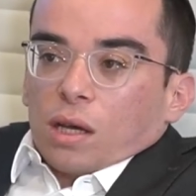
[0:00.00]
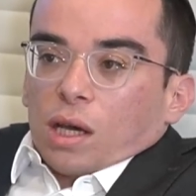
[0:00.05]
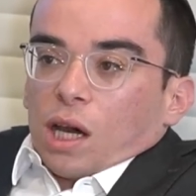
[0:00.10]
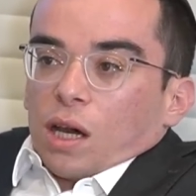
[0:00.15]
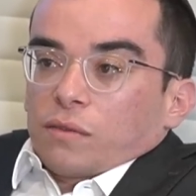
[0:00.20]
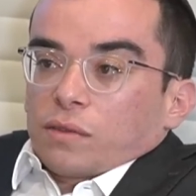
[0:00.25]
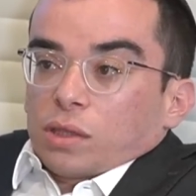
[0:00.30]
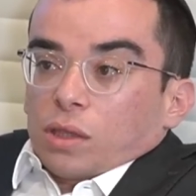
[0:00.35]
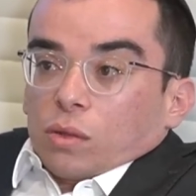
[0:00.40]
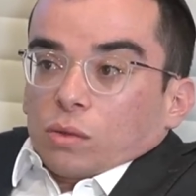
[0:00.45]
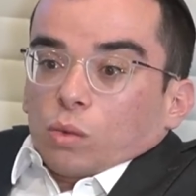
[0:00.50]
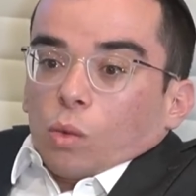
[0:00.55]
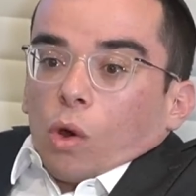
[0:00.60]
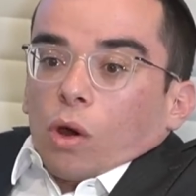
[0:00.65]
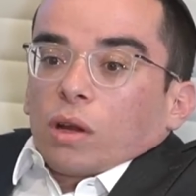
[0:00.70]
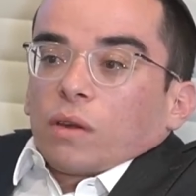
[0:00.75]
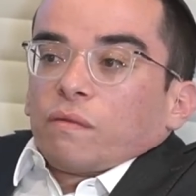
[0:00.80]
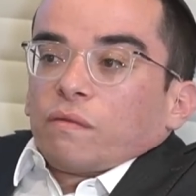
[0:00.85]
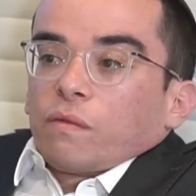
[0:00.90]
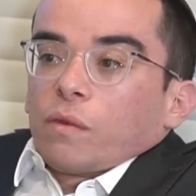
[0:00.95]
obviously I was
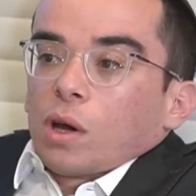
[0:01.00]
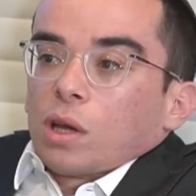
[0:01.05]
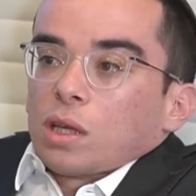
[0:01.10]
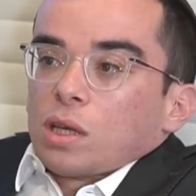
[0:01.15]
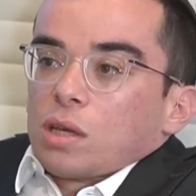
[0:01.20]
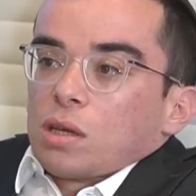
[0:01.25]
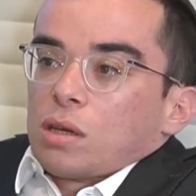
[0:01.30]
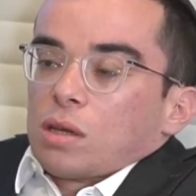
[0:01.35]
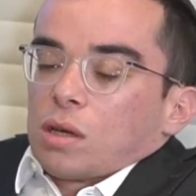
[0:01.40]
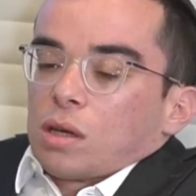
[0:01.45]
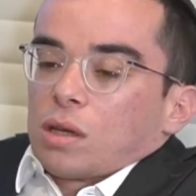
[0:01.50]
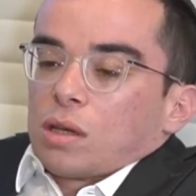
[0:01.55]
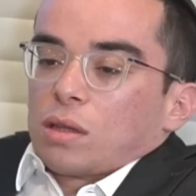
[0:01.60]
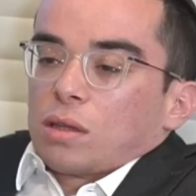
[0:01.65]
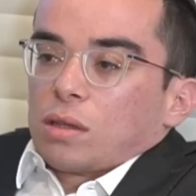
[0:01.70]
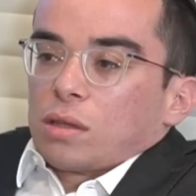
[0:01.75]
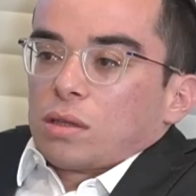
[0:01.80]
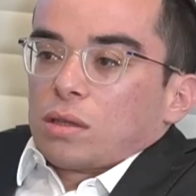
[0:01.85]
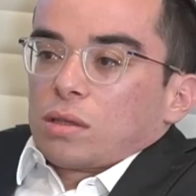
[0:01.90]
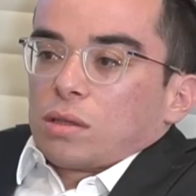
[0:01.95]
walking funny
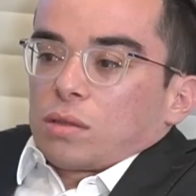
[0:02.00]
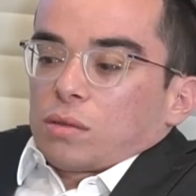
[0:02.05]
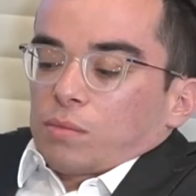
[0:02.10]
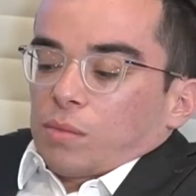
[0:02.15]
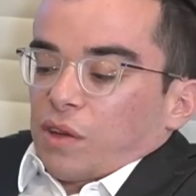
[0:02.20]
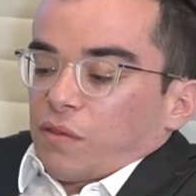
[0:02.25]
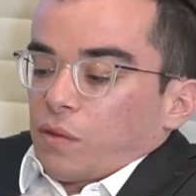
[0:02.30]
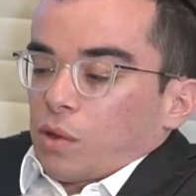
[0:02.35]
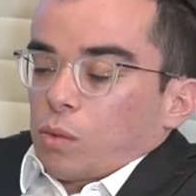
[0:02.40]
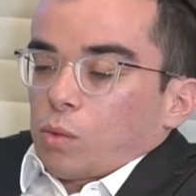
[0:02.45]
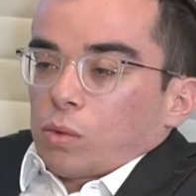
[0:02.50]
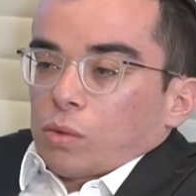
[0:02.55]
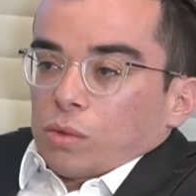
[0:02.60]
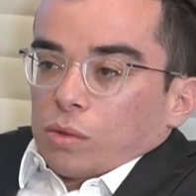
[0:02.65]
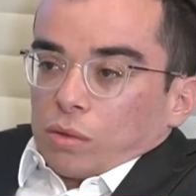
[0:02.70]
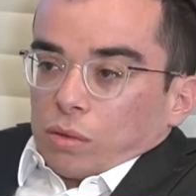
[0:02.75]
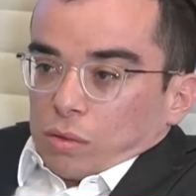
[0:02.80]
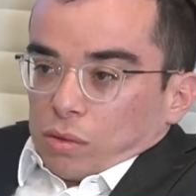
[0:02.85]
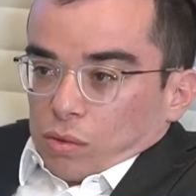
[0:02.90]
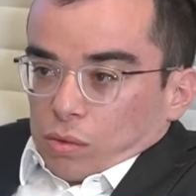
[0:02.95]
and my feet
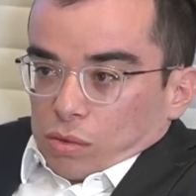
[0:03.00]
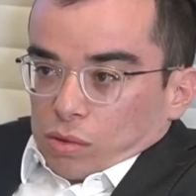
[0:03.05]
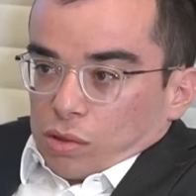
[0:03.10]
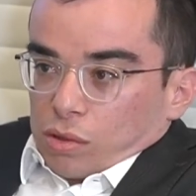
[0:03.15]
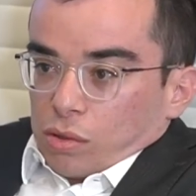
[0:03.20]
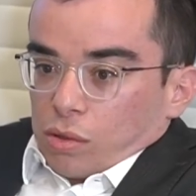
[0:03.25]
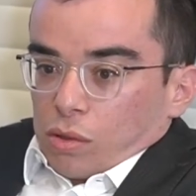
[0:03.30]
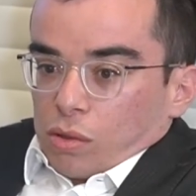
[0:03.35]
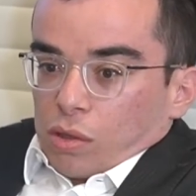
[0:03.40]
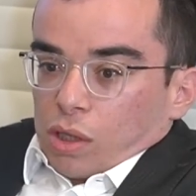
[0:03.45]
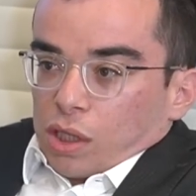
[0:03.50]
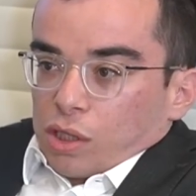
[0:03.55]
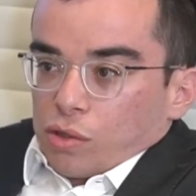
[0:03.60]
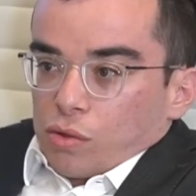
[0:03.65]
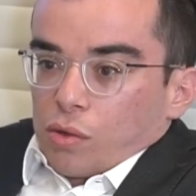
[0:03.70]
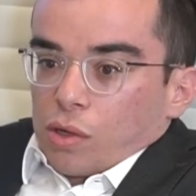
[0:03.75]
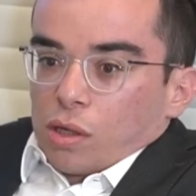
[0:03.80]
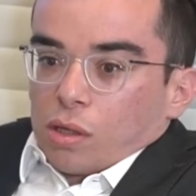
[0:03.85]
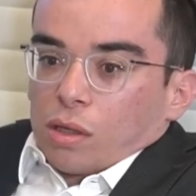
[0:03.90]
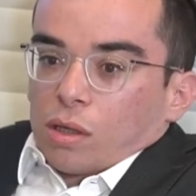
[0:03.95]
weren't still like
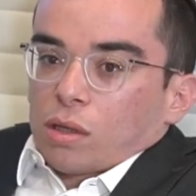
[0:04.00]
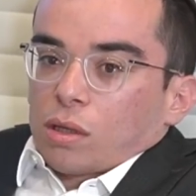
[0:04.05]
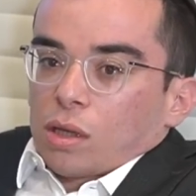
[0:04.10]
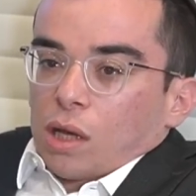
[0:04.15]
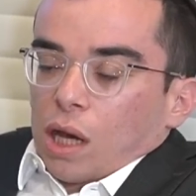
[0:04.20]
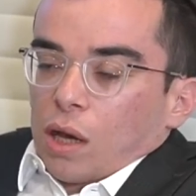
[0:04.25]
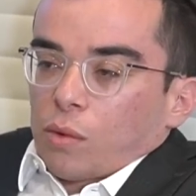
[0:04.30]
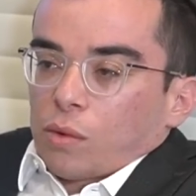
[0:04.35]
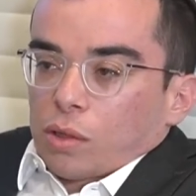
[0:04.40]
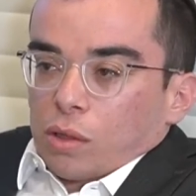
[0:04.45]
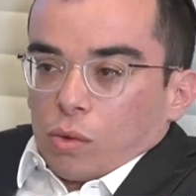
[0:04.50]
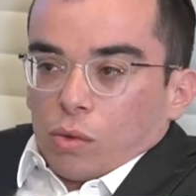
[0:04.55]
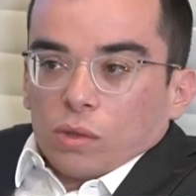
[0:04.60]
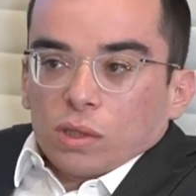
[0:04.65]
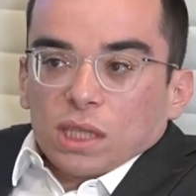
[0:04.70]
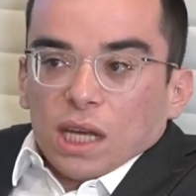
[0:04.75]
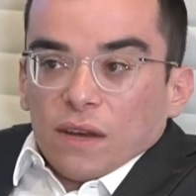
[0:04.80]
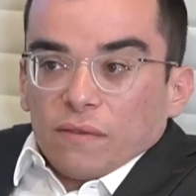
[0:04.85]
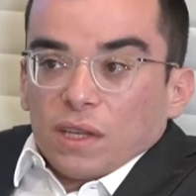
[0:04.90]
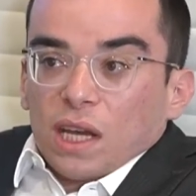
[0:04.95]
straight, and I would
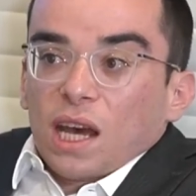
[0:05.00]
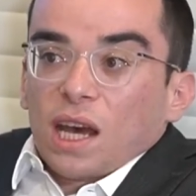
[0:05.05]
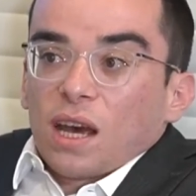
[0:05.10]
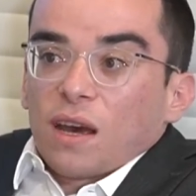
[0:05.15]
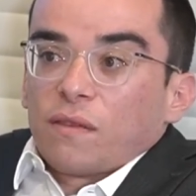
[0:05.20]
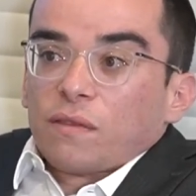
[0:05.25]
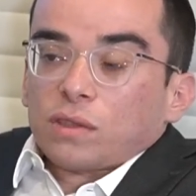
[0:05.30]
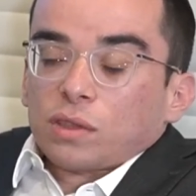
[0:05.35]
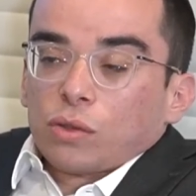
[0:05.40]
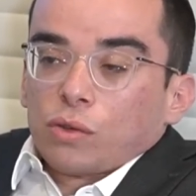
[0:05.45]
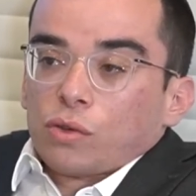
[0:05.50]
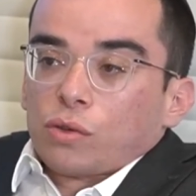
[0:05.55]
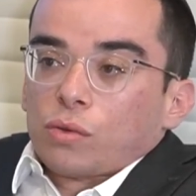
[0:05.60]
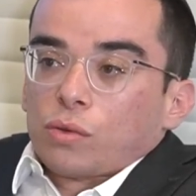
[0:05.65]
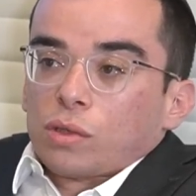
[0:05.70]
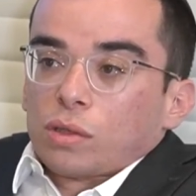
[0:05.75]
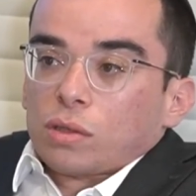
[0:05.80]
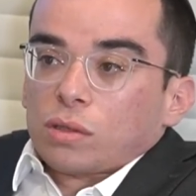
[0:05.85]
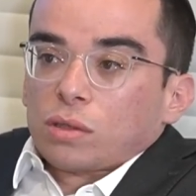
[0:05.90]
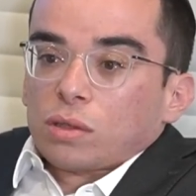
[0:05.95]
always have to have
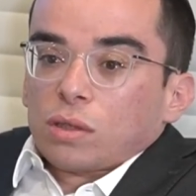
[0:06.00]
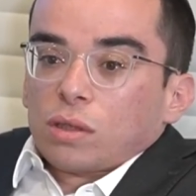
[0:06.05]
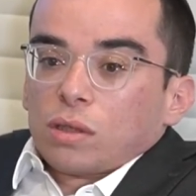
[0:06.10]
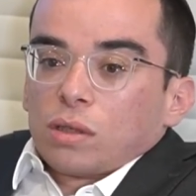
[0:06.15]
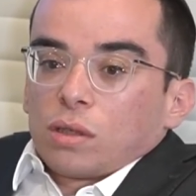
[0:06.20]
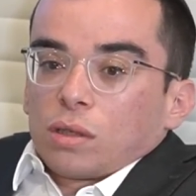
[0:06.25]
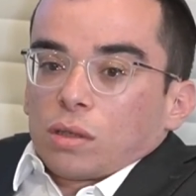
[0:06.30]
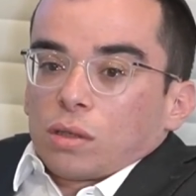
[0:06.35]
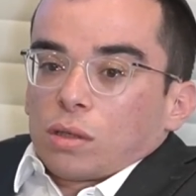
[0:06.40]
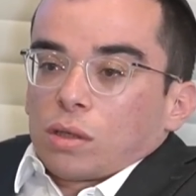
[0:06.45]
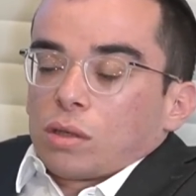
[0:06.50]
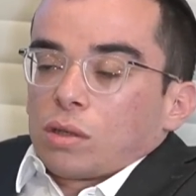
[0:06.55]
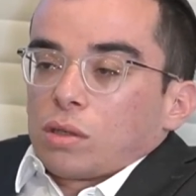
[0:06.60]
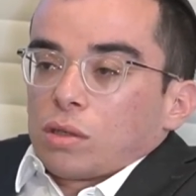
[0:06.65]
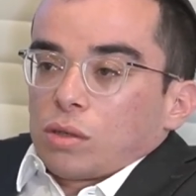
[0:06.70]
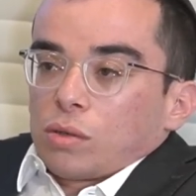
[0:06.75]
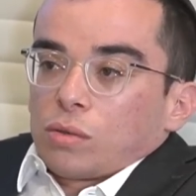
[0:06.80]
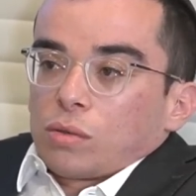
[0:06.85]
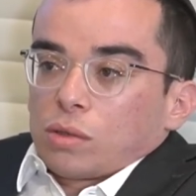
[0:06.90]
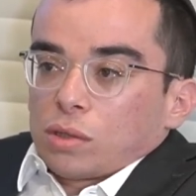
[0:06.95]
surgeries to
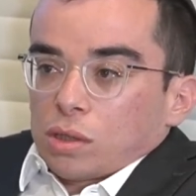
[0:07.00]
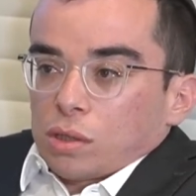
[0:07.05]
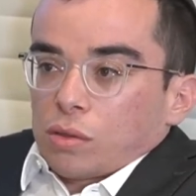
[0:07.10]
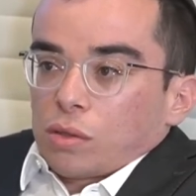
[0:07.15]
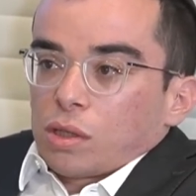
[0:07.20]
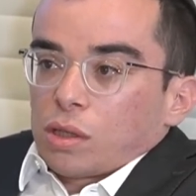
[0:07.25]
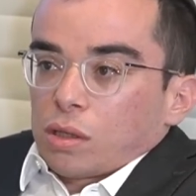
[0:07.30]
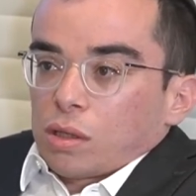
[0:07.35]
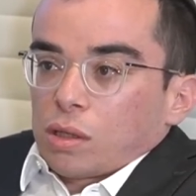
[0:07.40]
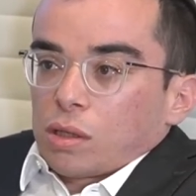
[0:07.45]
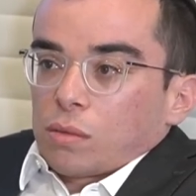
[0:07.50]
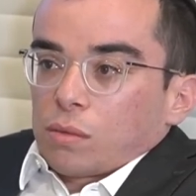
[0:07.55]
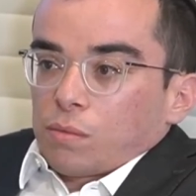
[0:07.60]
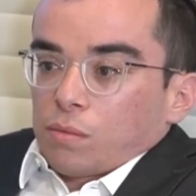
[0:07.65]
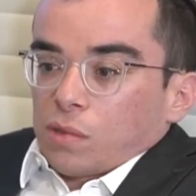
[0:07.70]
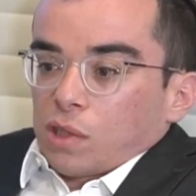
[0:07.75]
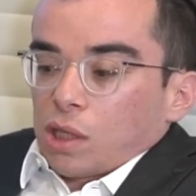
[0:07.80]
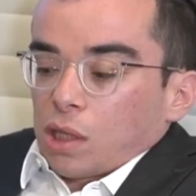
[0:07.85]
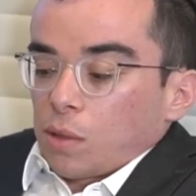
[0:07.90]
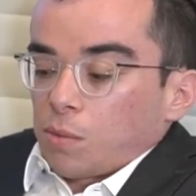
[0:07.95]
continuously
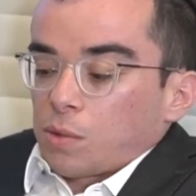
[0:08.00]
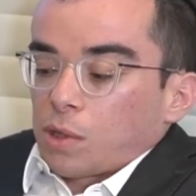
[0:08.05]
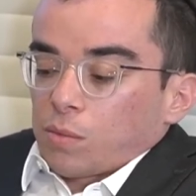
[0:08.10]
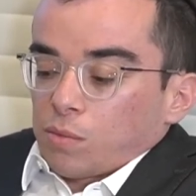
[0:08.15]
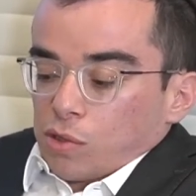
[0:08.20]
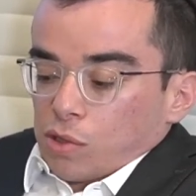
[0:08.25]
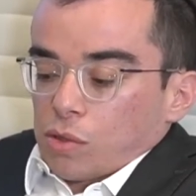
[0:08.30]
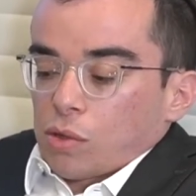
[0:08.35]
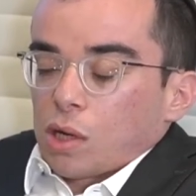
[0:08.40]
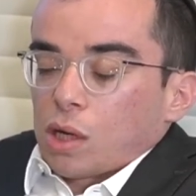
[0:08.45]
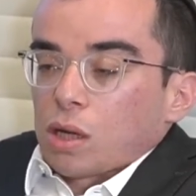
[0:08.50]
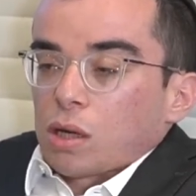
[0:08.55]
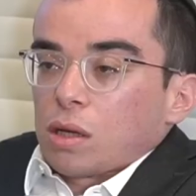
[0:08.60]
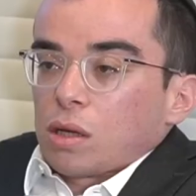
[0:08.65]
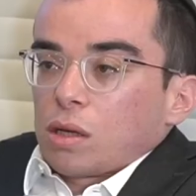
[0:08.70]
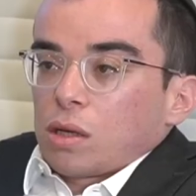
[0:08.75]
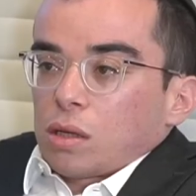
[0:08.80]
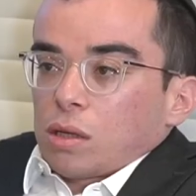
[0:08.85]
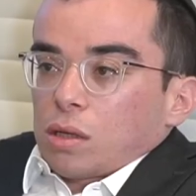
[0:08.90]
keep them straight.